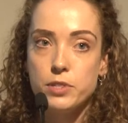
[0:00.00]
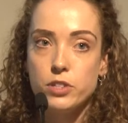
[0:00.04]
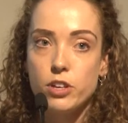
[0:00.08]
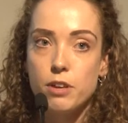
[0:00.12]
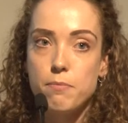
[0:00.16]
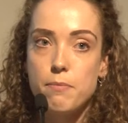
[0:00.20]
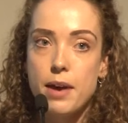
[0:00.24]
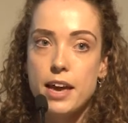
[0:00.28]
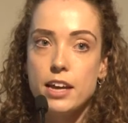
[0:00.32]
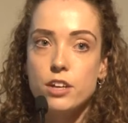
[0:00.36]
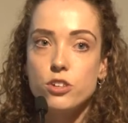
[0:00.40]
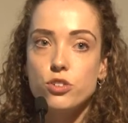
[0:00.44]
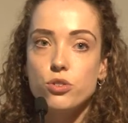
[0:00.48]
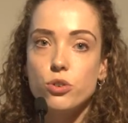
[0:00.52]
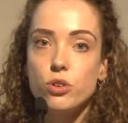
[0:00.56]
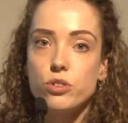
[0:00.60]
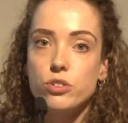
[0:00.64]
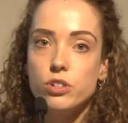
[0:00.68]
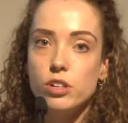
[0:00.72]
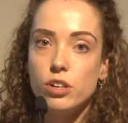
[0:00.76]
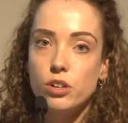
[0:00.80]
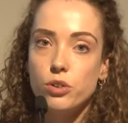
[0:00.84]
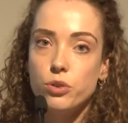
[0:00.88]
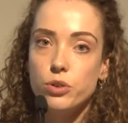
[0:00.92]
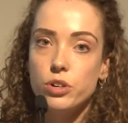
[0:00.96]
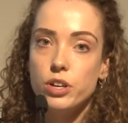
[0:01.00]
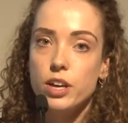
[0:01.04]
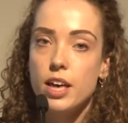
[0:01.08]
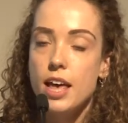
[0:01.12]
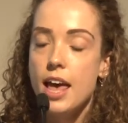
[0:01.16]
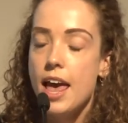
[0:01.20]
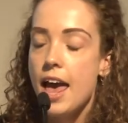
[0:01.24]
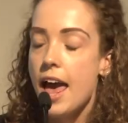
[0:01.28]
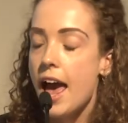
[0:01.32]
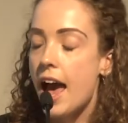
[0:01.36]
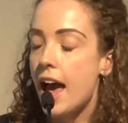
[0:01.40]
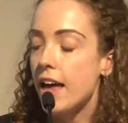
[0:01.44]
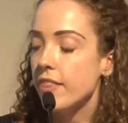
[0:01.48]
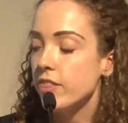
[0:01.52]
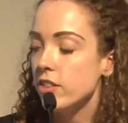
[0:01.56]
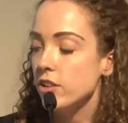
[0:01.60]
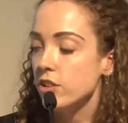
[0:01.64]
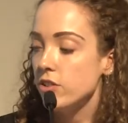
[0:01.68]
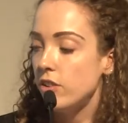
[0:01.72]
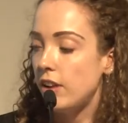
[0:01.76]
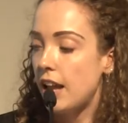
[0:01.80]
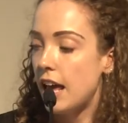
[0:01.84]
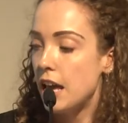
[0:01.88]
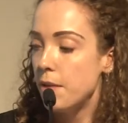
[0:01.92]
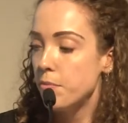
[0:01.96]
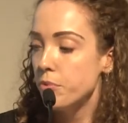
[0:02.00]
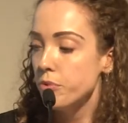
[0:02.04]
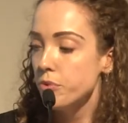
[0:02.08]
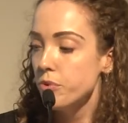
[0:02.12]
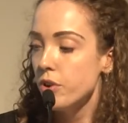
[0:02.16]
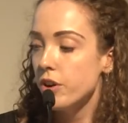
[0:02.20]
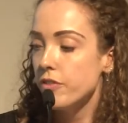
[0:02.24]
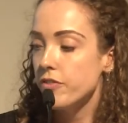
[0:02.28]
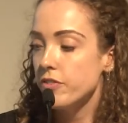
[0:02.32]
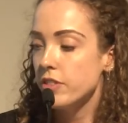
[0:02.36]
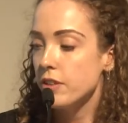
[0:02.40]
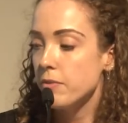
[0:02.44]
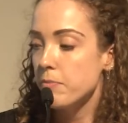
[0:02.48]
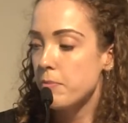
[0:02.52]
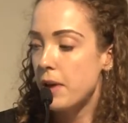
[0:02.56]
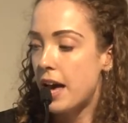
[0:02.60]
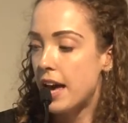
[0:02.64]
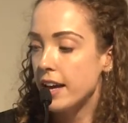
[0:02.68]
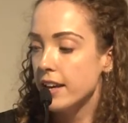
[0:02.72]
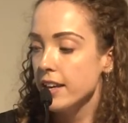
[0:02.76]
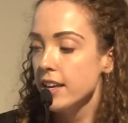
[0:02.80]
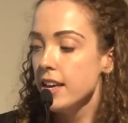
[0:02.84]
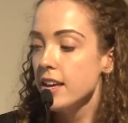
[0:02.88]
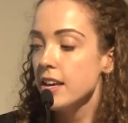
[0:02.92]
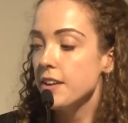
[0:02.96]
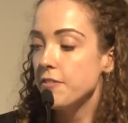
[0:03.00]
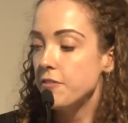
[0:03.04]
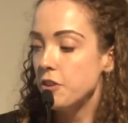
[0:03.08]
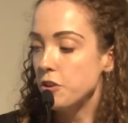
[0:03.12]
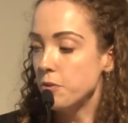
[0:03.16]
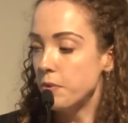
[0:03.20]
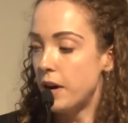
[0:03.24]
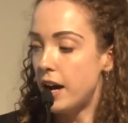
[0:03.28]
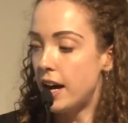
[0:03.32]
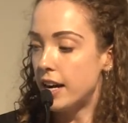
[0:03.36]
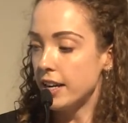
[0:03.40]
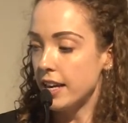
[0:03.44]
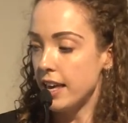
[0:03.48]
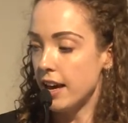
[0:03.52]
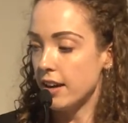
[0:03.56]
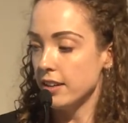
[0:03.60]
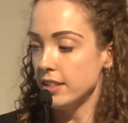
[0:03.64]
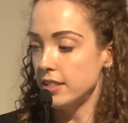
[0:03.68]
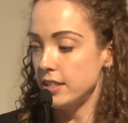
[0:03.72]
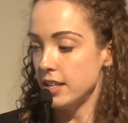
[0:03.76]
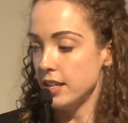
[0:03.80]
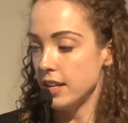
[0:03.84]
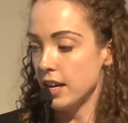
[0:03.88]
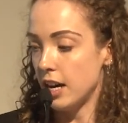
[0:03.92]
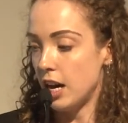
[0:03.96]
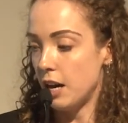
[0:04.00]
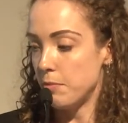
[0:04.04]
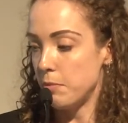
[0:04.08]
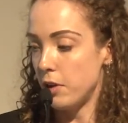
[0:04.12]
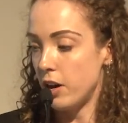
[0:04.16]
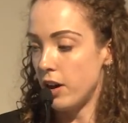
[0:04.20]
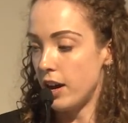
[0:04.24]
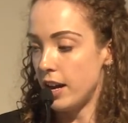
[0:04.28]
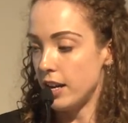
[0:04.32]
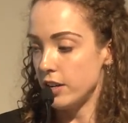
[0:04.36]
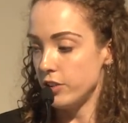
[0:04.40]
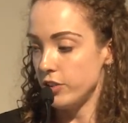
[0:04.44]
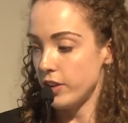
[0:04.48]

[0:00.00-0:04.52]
So make sure to look at the label of the packet if you are counting carbohydrates.